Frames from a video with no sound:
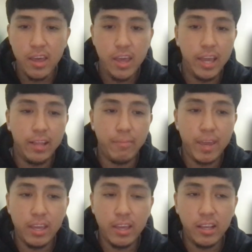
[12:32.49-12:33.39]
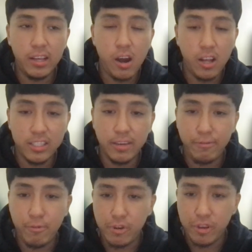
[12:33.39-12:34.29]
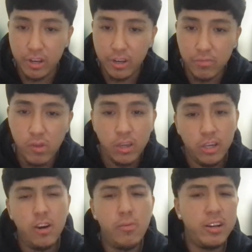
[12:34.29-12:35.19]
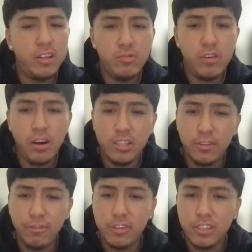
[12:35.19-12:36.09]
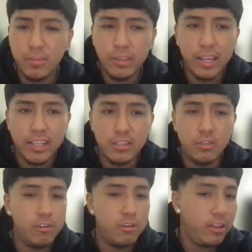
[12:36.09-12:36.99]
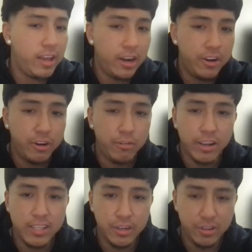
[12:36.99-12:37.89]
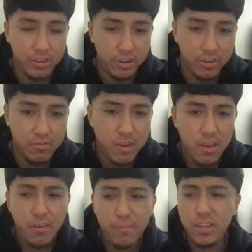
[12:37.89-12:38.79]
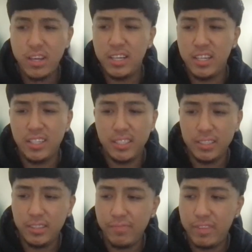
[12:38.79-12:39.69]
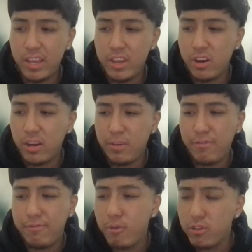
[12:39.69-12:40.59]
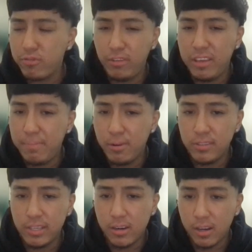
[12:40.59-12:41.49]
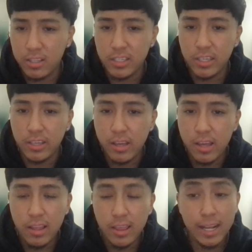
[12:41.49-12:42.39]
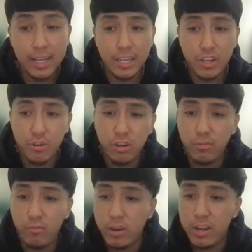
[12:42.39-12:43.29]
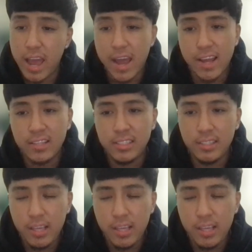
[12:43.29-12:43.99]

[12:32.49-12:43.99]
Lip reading: and making content for, You don't want to do content for something that's totally out of your criteria, Because then you're going to be forcefully posting content. Like I said, you could run ads